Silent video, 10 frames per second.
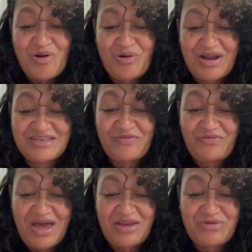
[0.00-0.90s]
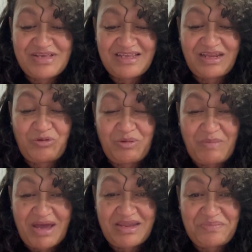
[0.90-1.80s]
or as a friend recently
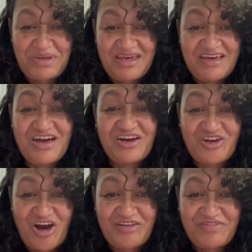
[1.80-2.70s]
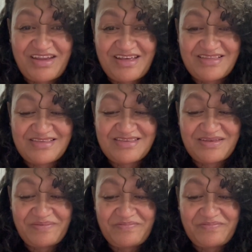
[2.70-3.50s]
reminded me, Godfidence.